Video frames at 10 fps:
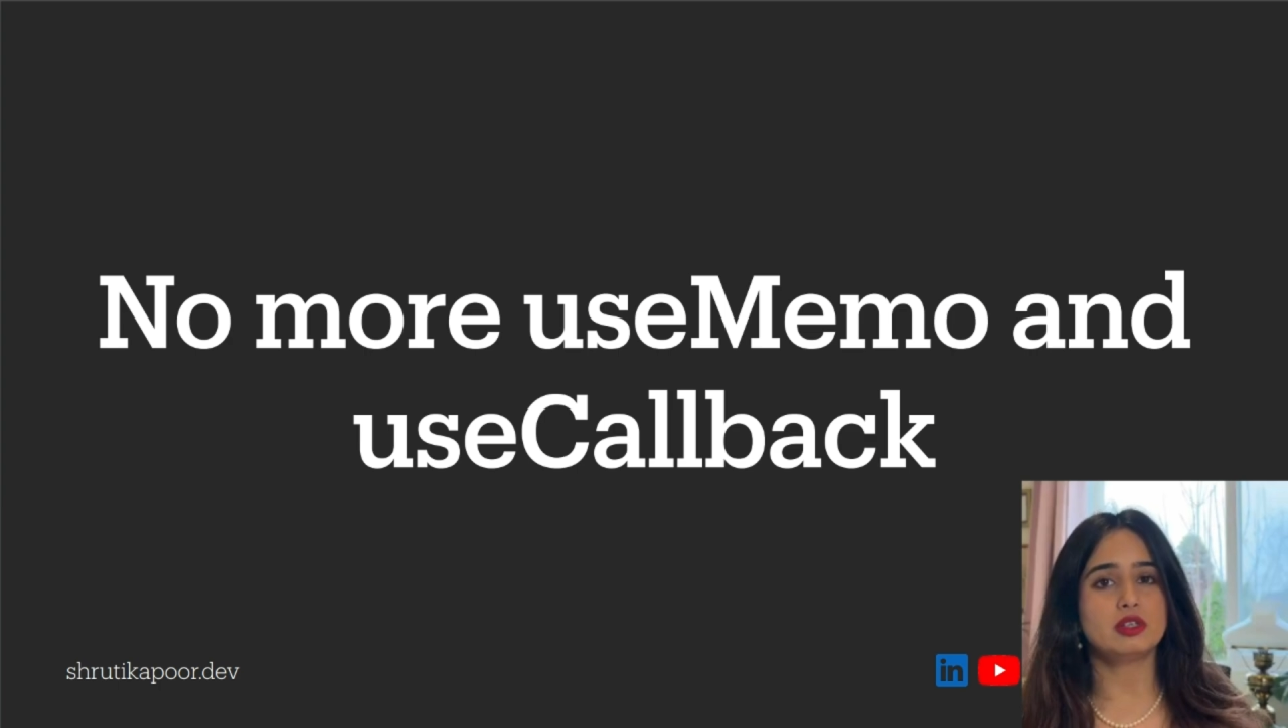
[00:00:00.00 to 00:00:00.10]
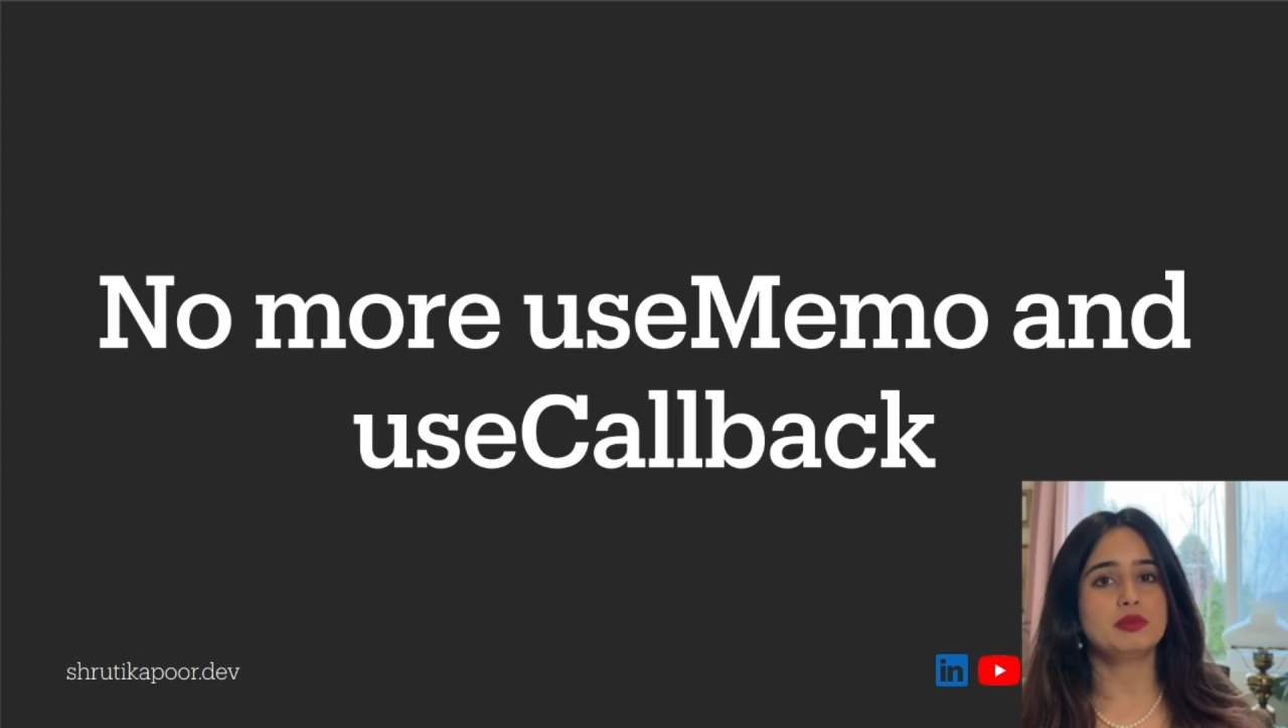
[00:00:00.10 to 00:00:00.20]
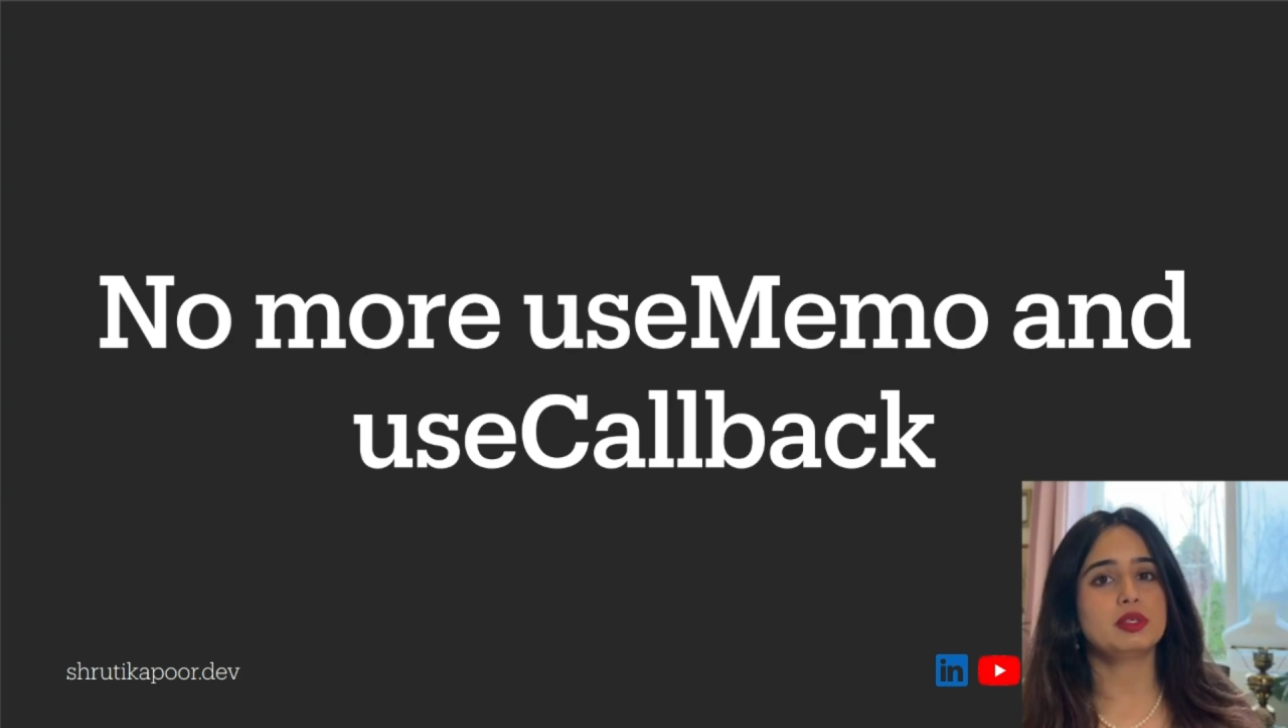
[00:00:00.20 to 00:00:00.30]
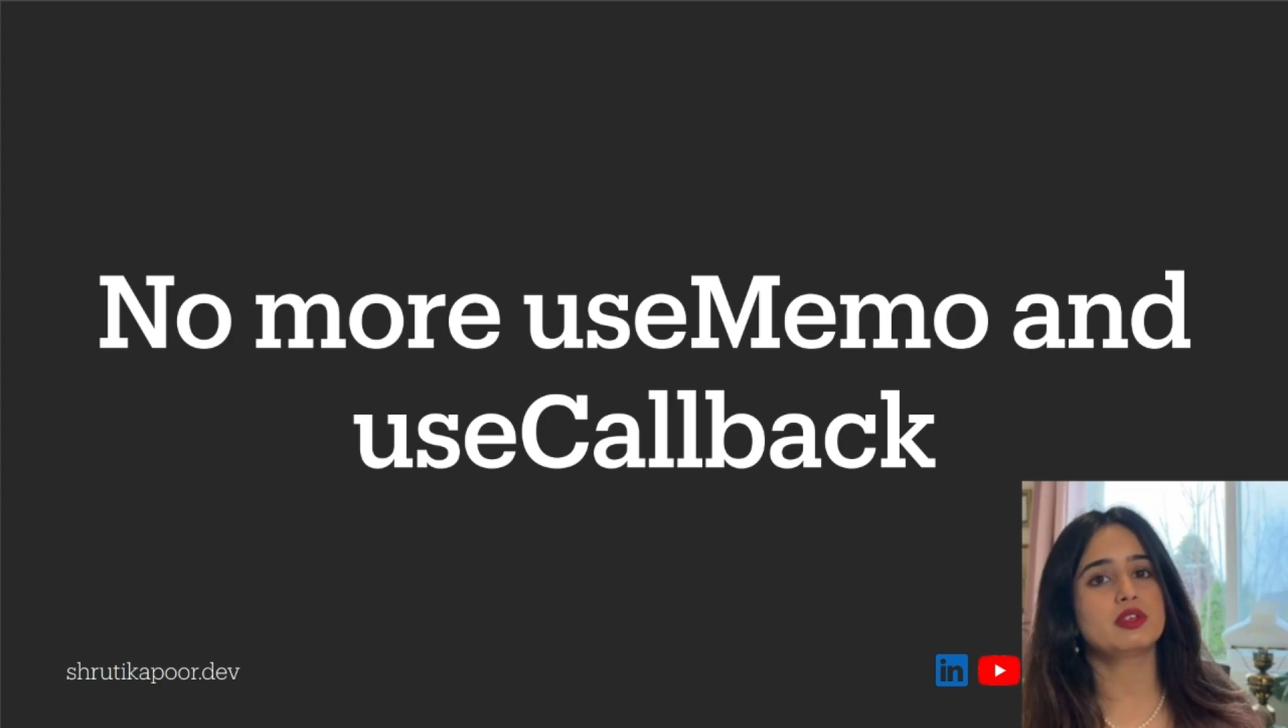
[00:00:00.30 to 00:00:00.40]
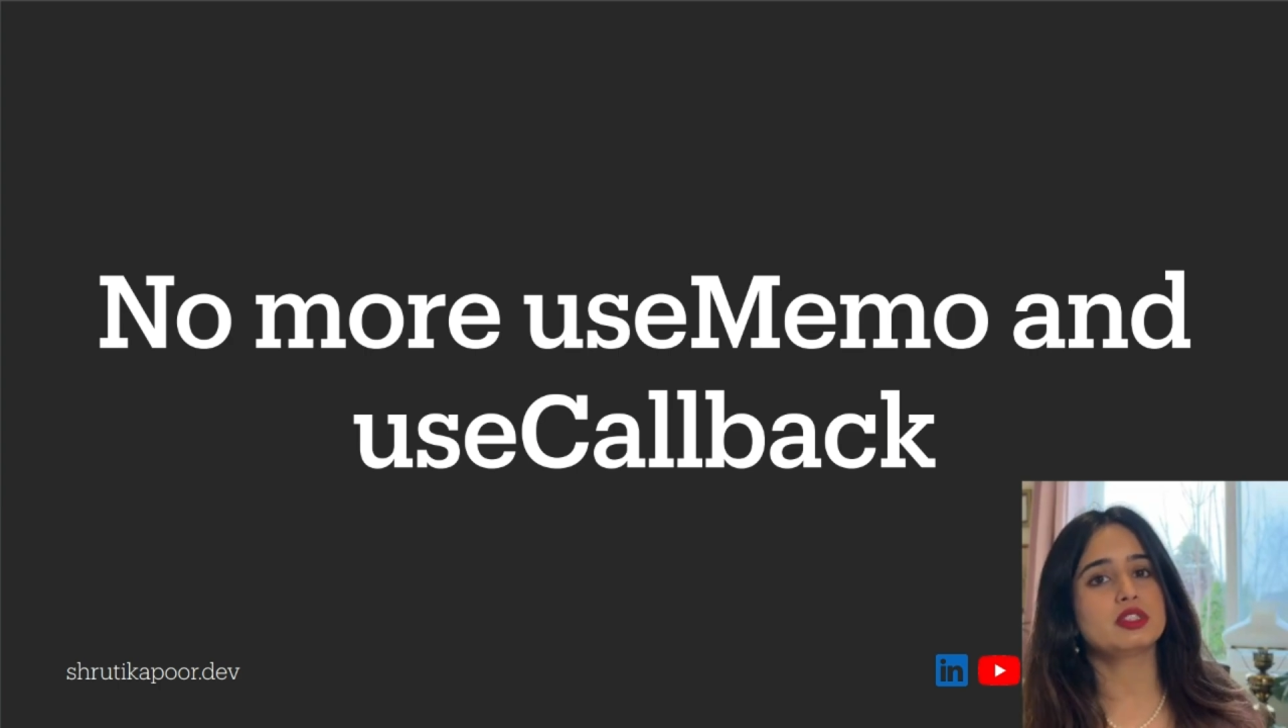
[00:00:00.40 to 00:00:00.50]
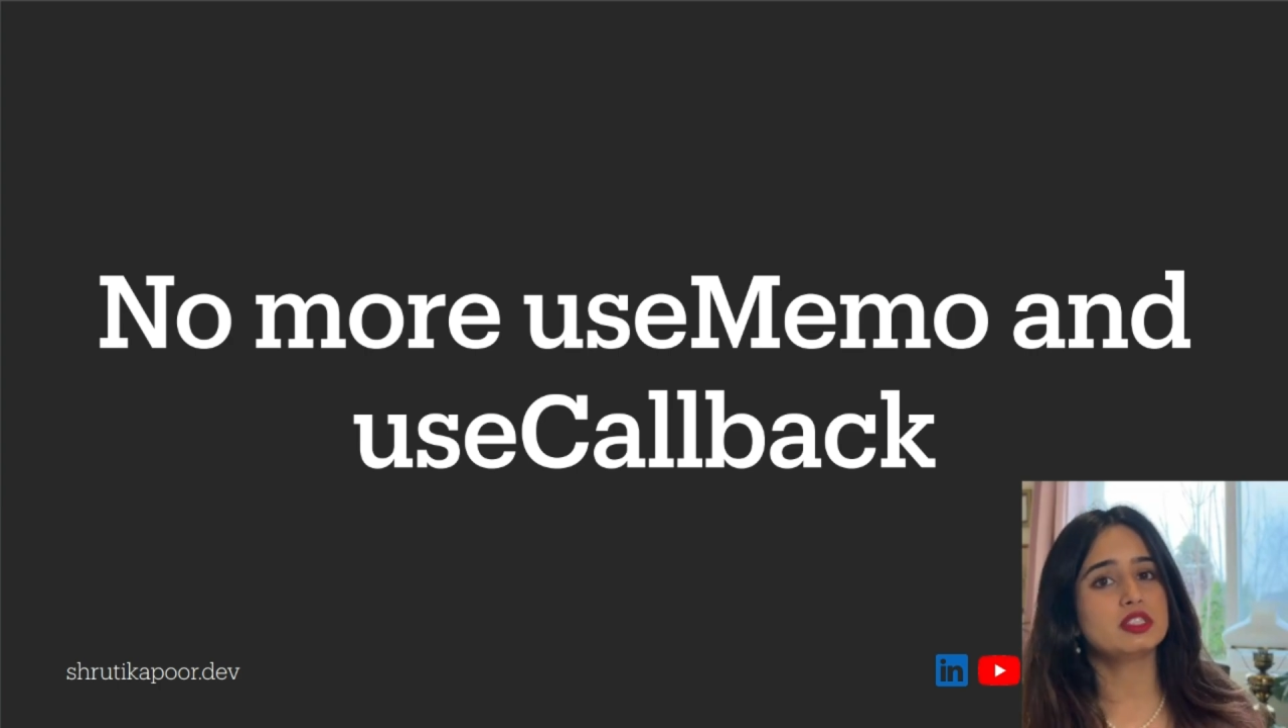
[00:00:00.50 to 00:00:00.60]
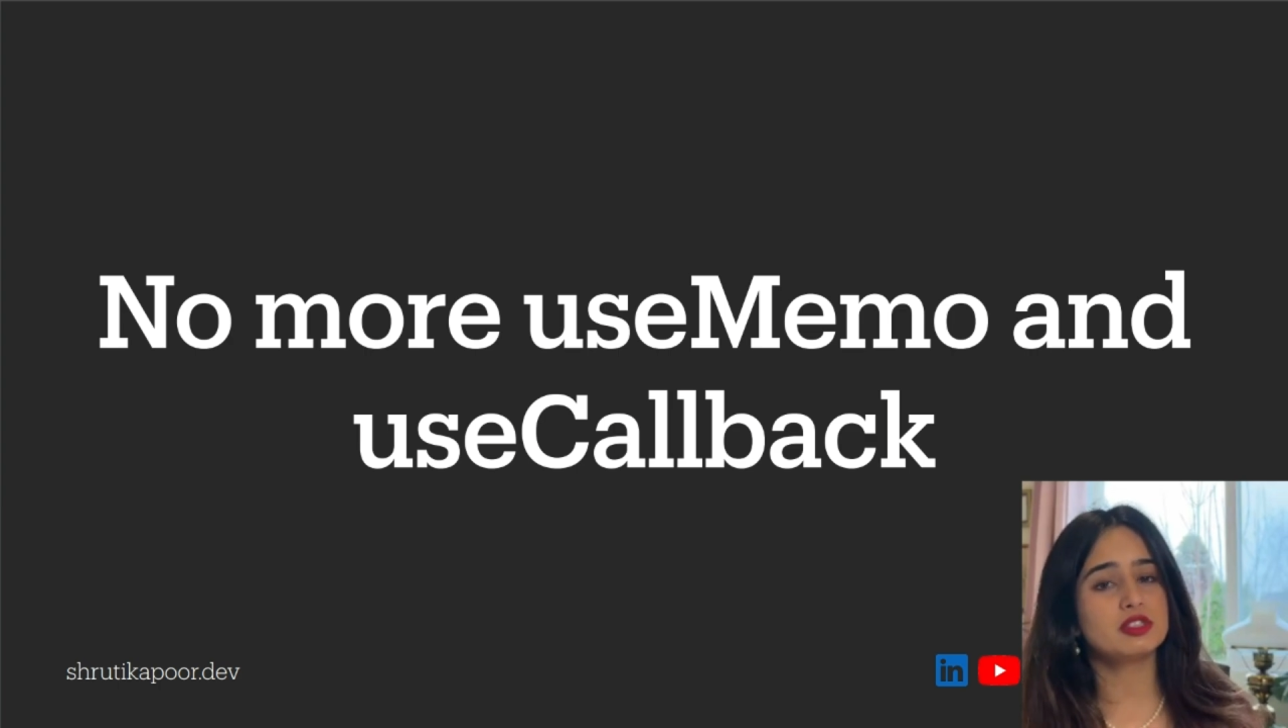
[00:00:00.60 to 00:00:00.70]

we don't need to